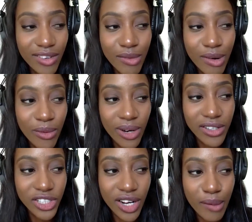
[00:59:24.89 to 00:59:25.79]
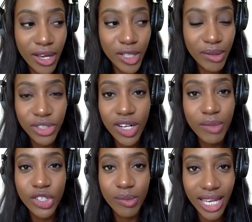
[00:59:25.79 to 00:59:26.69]
remember what I was trying to be. I was probably trying to
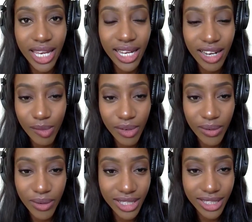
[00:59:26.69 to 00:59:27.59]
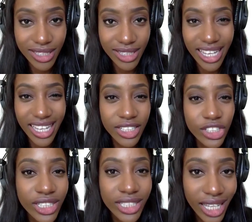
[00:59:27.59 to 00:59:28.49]
be Jamaican. Everybody was like in the
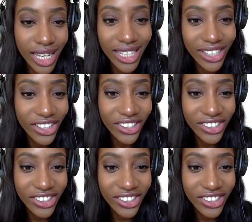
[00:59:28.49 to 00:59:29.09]
GTA. You grew up know? in